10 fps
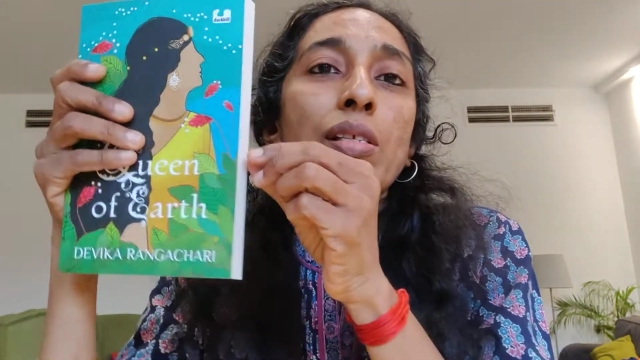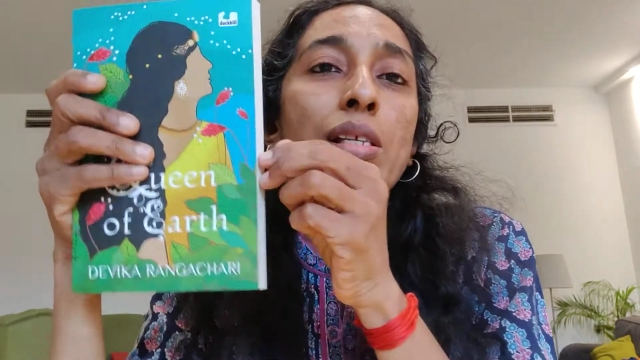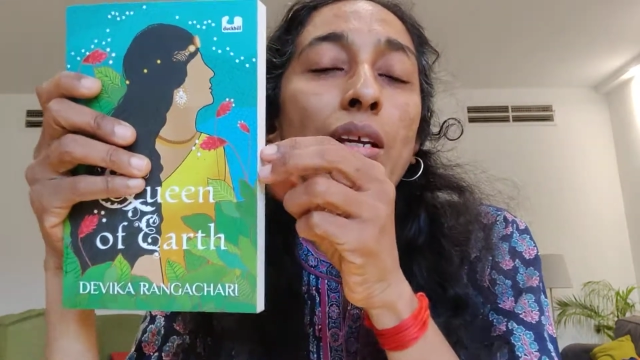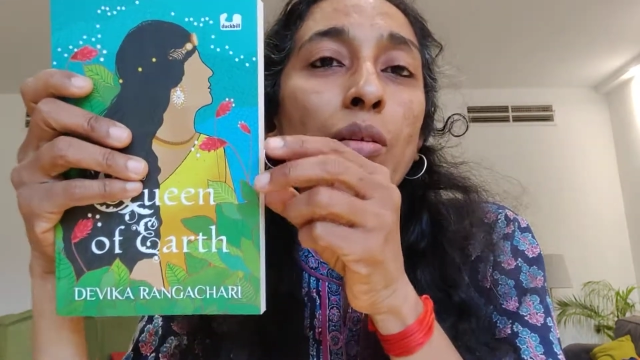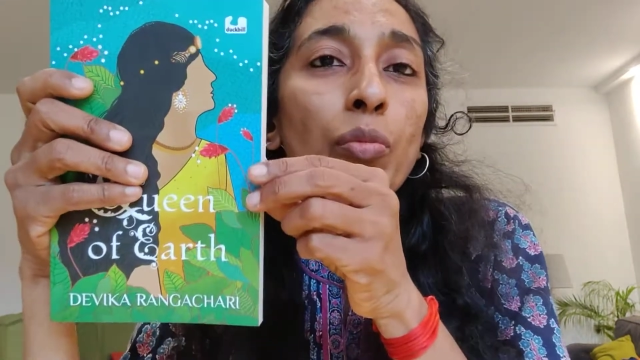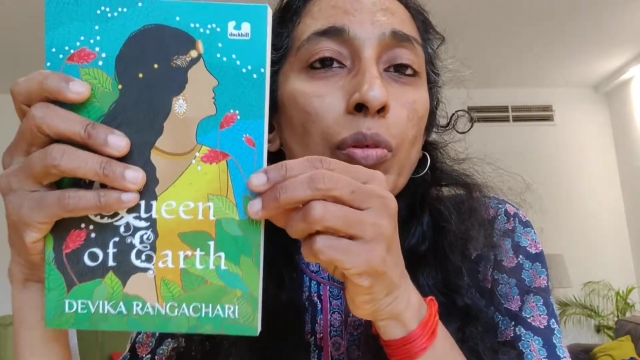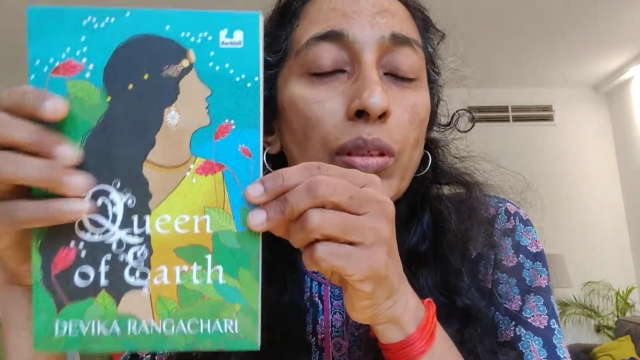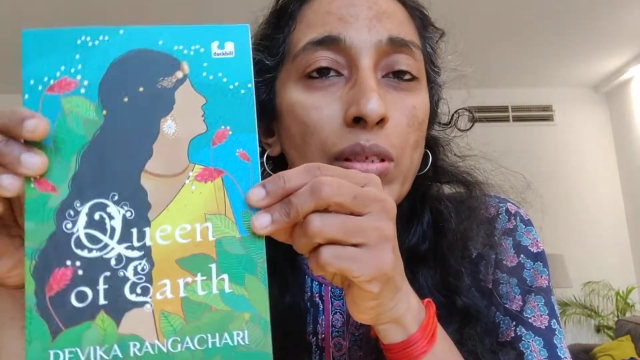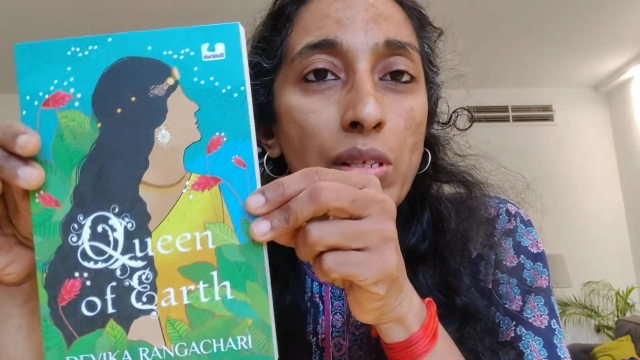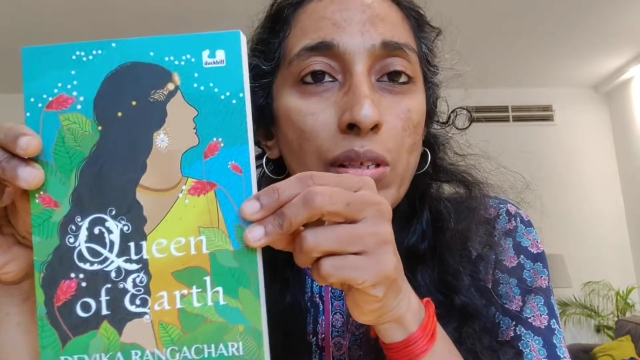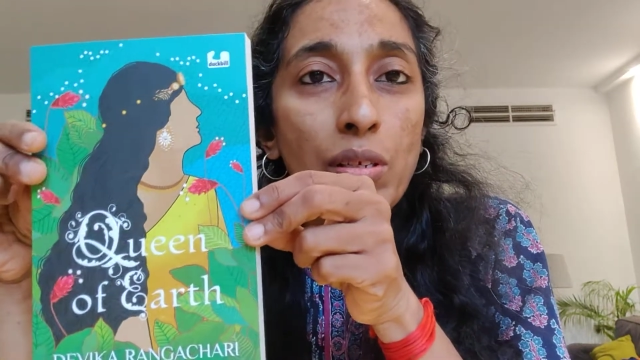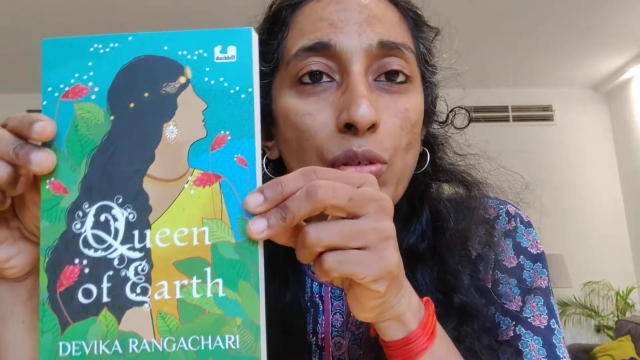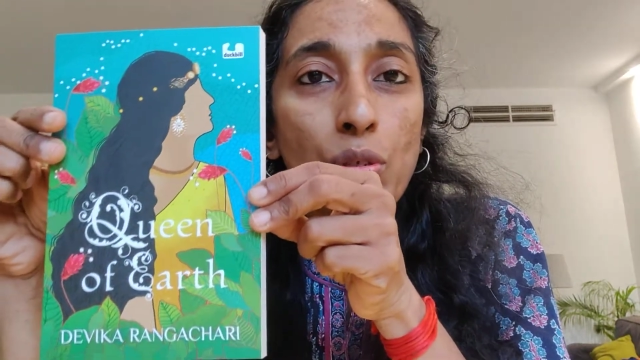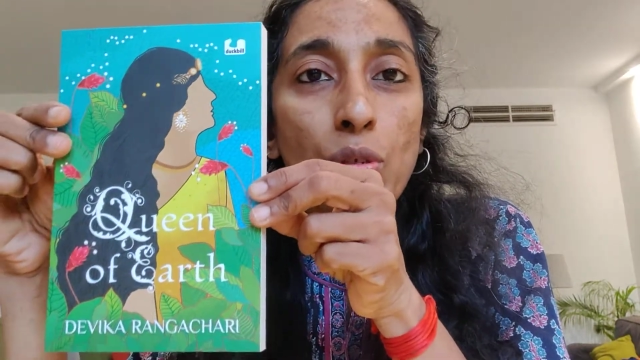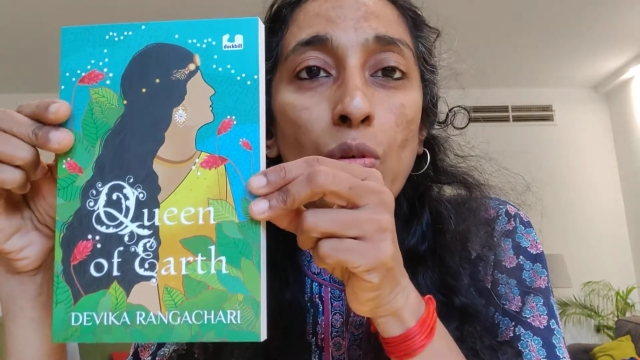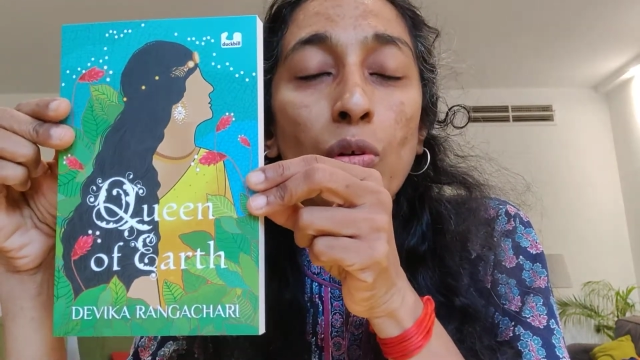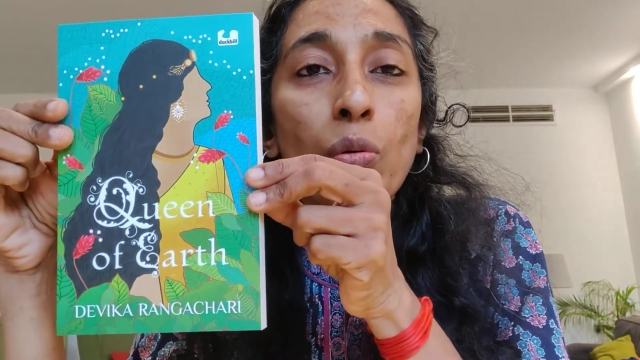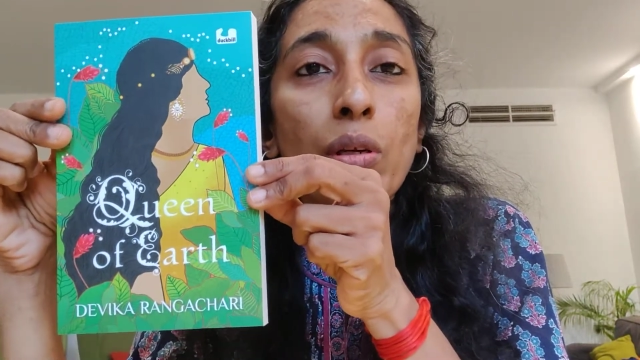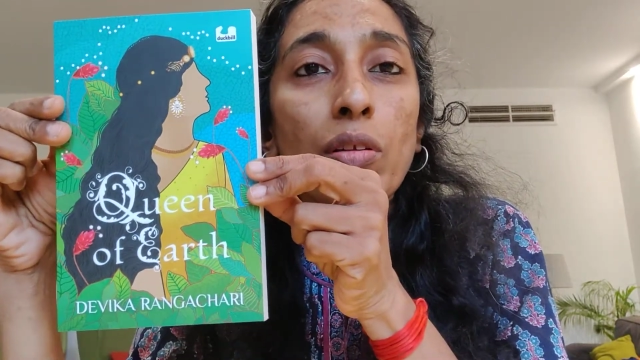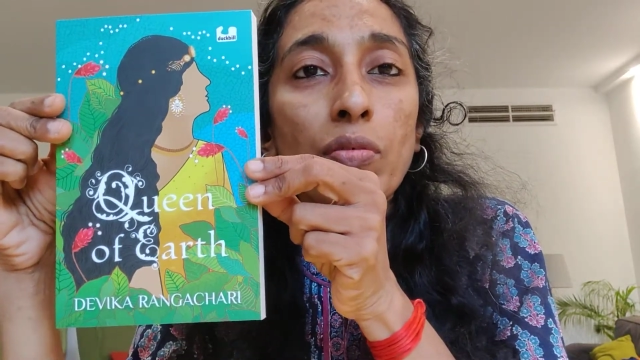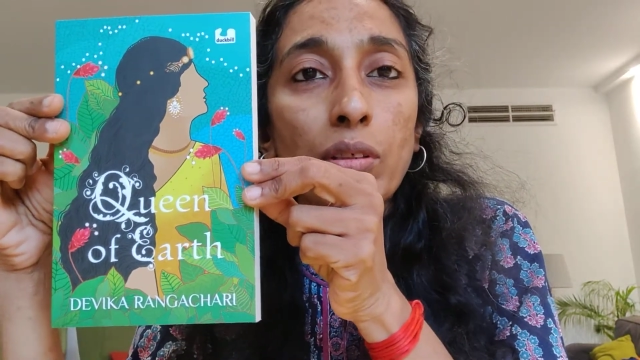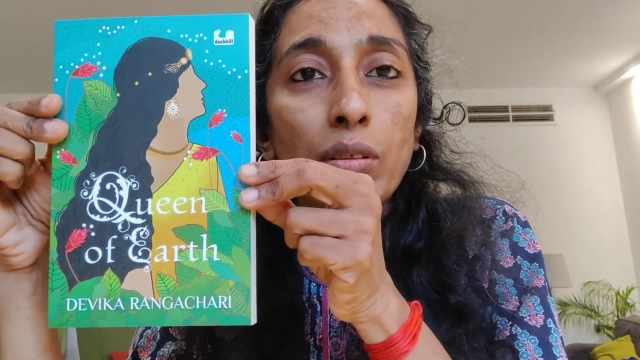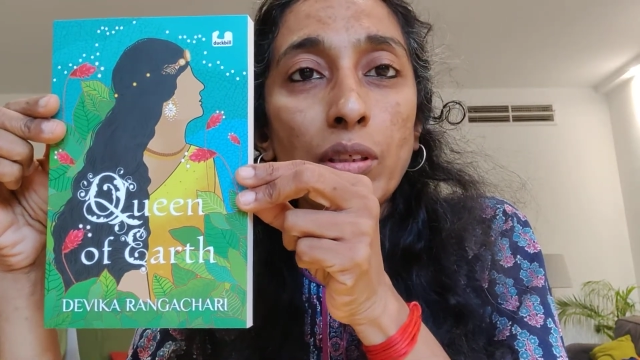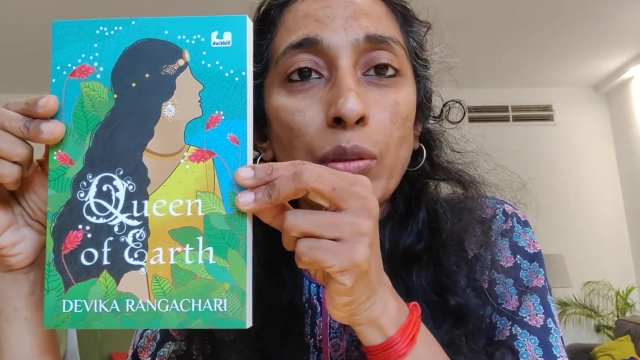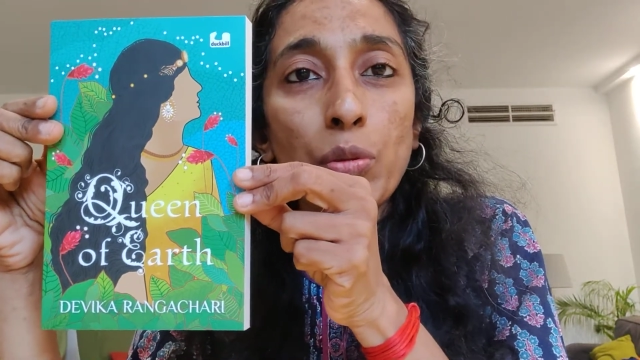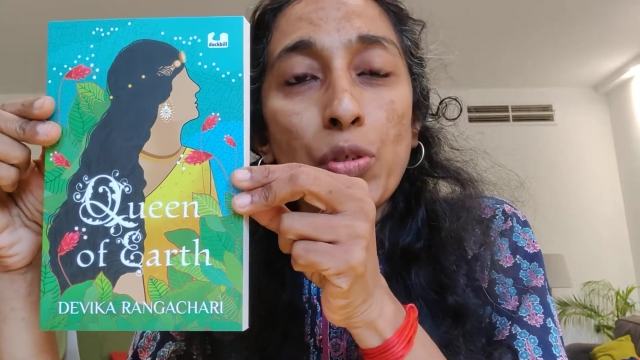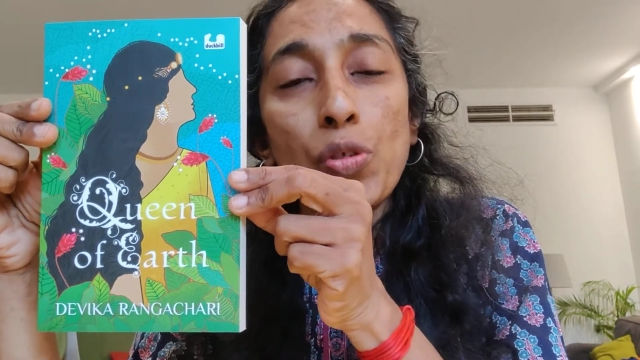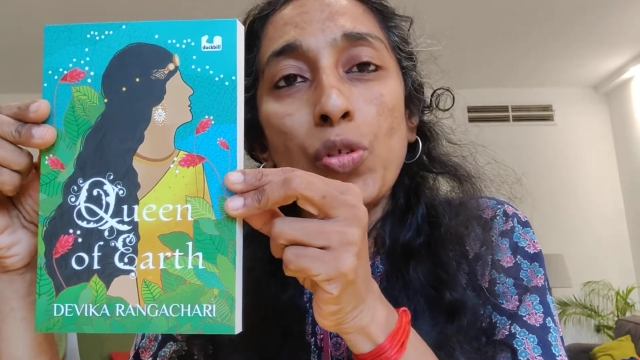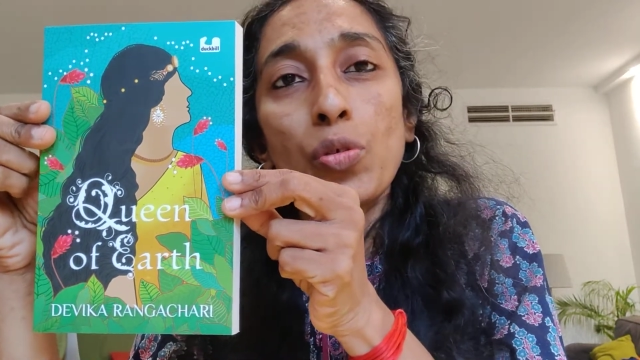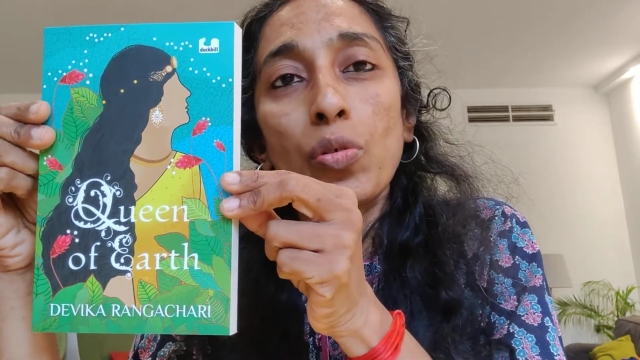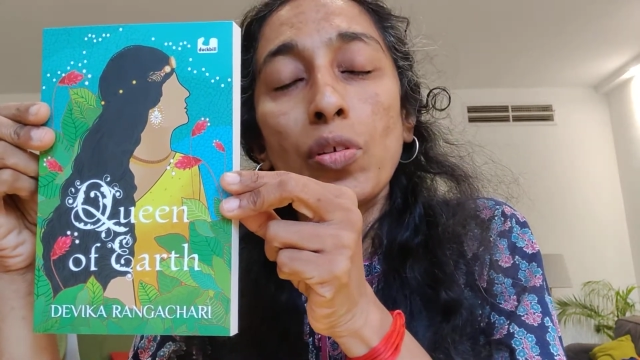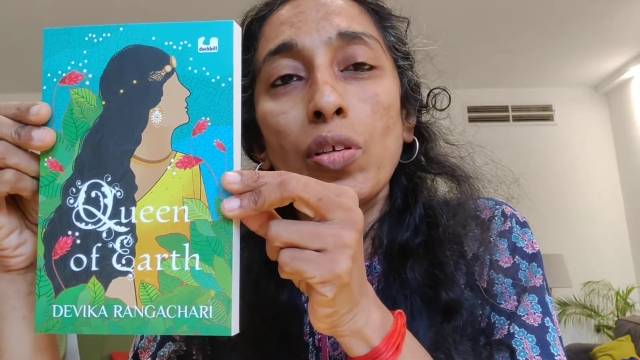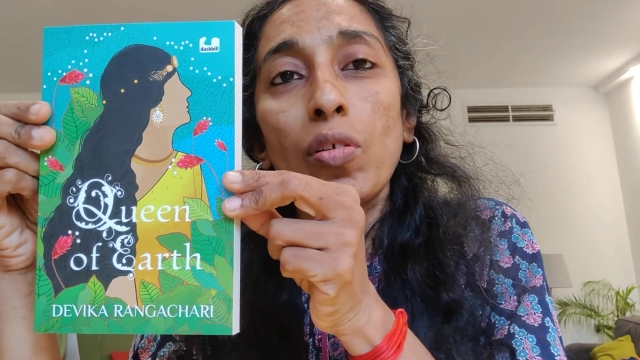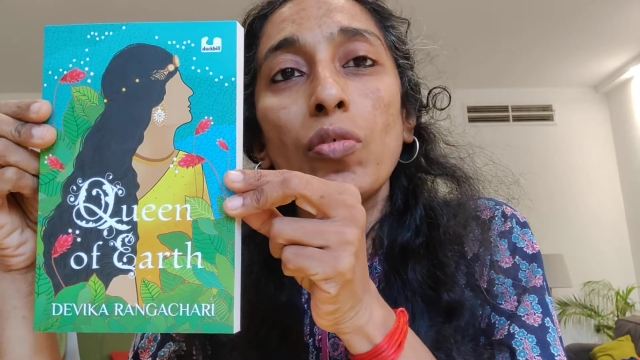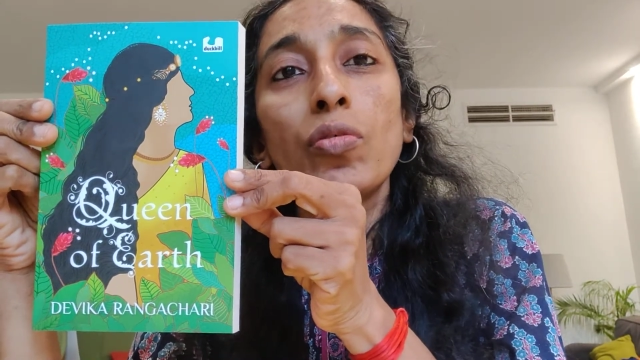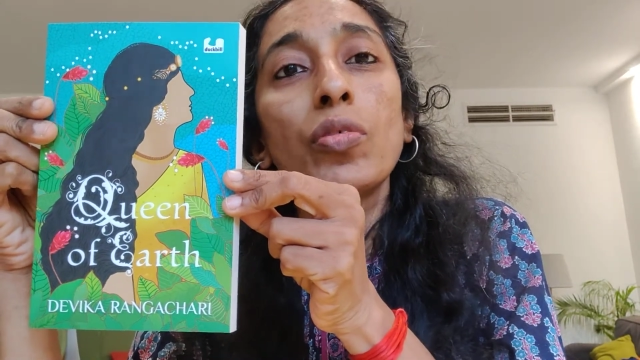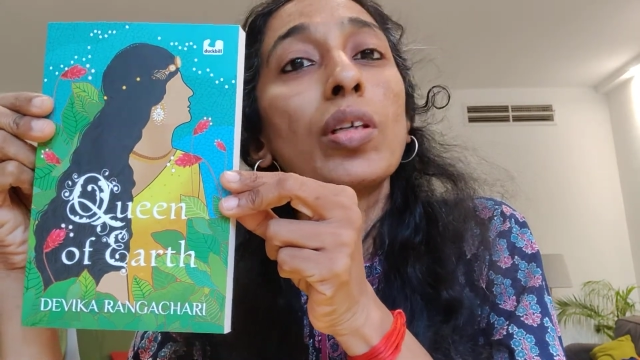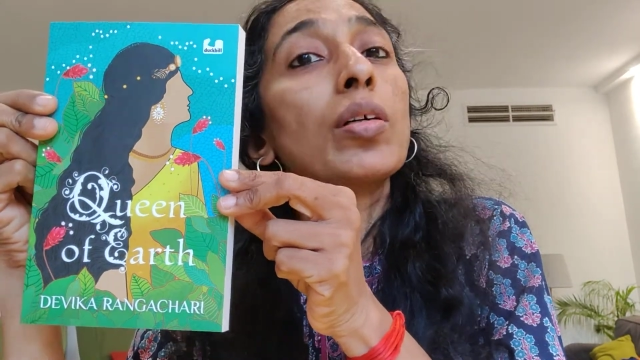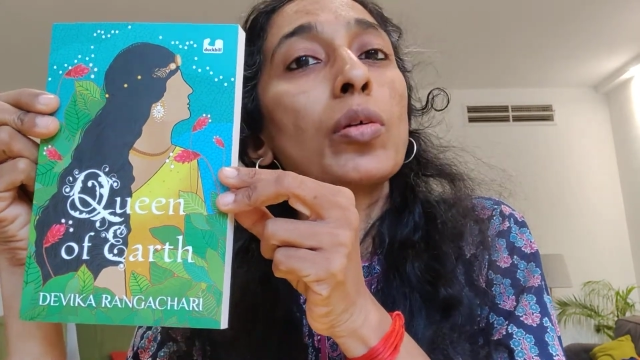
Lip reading: The second book in the series is called Queen of Earth, which is a story of